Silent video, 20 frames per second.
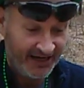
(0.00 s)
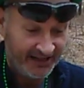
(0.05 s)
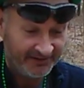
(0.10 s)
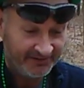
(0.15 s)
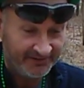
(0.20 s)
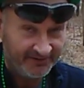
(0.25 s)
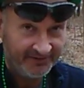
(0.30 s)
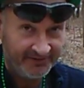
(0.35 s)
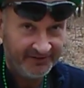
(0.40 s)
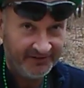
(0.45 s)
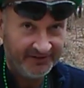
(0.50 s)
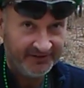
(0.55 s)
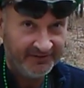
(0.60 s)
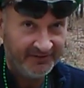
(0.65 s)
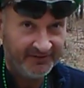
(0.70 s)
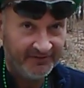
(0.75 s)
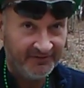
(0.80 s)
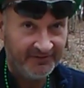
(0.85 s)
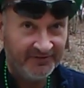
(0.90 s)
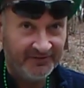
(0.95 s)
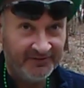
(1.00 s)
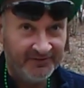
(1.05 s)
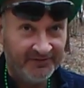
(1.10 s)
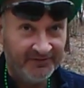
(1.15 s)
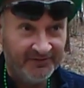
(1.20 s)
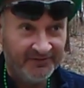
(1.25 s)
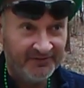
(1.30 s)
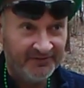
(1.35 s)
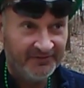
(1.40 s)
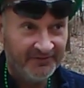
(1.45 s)
I had a doggy one.
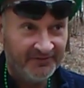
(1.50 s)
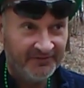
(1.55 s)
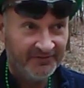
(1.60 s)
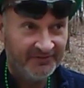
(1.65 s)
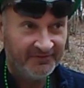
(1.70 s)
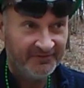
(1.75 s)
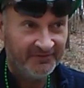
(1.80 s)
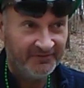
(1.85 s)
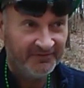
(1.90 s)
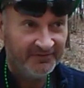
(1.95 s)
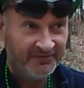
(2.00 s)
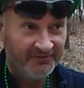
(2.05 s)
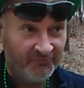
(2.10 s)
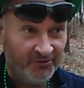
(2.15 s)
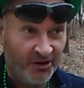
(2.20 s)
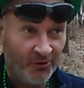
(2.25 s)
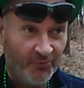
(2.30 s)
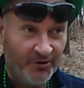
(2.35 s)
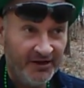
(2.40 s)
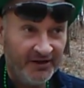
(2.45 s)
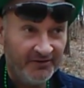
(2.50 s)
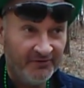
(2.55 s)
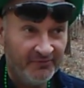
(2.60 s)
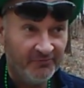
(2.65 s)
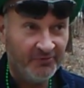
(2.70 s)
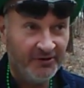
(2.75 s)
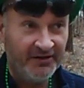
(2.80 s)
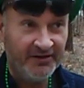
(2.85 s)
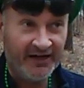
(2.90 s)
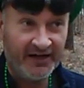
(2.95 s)
I got a doggy one. Well,
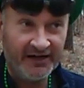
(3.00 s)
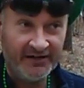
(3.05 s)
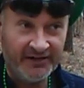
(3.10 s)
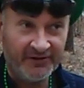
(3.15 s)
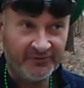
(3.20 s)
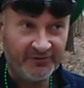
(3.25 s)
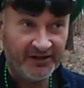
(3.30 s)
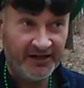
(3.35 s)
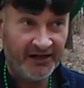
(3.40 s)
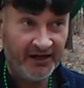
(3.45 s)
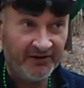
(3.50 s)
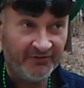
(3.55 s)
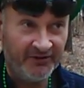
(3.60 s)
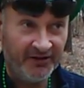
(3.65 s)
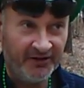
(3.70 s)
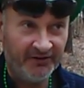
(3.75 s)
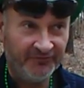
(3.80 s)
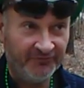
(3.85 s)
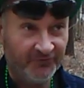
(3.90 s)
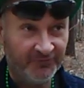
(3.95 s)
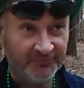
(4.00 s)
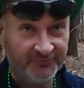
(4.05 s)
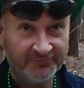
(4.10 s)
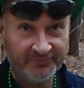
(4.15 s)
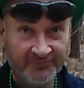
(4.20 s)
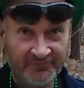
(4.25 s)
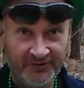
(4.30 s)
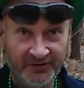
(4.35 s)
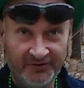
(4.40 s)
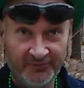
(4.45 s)
we got another cat now from
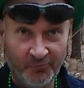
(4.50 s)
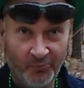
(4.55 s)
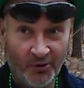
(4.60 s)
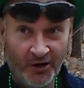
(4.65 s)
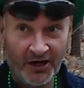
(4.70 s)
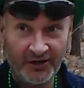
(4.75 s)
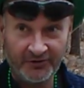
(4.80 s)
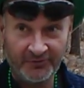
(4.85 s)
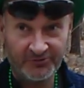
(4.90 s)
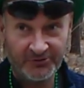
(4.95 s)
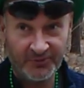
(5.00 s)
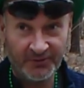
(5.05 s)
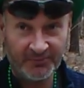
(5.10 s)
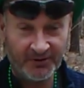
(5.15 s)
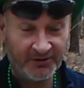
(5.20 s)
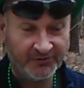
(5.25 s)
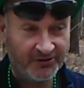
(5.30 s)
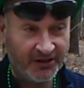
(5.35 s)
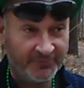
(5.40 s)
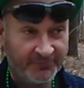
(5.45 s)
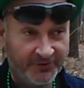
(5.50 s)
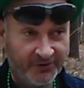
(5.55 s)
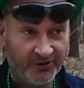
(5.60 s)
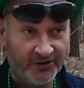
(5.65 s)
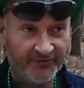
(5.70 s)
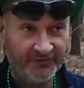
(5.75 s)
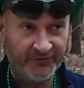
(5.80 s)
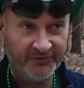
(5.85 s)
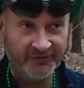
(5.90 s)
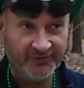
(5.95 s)
the wander. Somebody probably dropped it
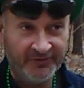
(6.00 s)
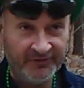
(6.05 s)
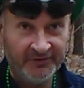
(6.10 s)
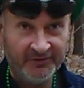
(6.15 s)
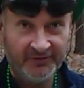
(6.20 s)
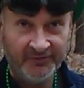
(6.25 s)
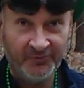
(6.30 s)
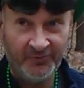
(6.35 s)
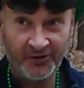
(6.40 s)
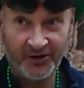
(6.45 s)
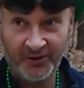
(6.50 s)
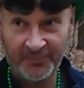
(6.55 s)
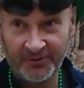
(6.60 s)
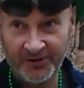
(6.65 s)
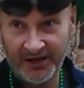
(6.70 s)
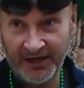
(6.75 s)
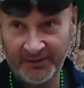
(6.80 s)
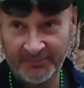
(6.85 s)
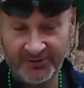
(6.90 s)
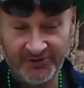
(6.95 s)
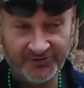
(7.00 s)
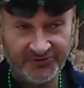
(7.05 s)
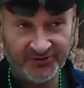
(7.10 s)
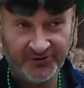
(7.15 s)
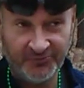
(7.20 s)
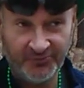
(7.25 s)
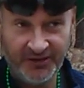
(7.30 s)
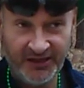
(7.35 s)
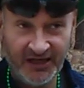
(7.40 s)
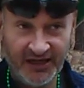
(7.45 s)
off and on our property. So
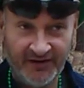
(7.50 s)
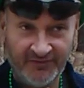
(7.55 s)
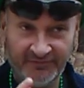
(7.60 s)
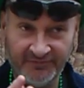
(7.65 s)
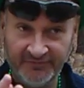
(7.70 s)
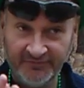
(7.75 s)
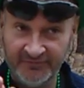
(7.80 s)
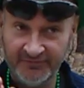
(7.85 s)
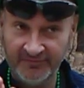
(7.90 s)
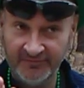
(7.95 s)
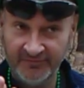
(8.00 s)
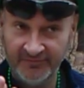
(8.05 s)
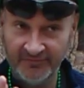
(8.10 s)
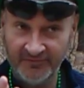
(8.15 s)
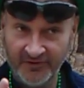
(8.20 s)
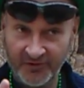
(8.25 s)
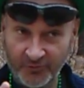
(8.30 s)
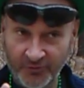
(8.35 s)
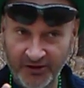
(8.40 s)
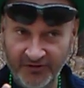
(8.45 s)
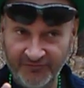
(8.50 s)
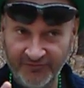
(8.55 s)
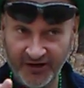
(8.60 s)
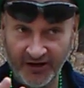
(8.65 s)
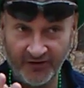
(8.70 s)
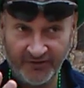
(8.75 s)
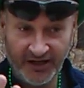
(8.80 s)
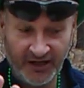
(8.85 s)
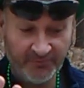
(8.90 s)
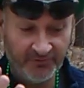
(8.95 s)
we have 3
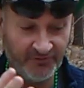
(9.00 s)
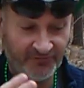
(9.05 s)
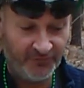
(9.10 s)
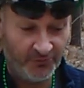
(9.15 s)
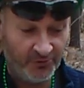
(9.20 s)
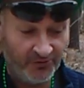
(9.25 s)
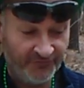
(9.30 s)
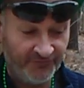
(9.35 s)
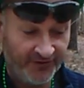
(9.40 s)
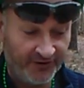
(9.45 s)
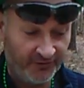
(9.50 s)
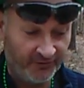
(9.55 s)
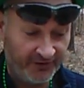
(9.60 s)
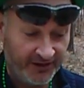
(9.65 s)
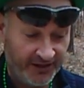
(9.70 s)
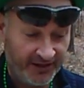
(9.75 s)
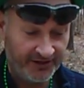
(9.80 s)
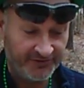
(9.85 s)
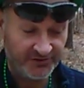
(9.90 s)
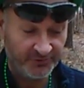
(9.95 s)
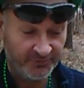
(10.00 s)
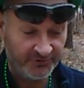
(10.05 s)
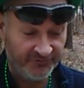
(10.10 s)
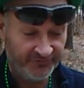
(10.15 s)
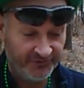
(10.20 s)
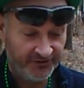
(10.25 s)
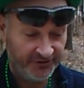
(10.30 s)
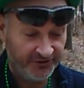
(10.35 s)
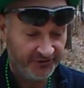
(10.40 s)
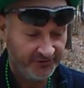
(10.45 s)
feral. Now we have 4 feral cats that we
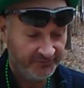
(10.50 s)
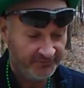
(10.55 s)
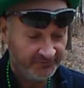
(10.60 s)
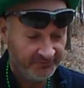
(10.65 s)
feed.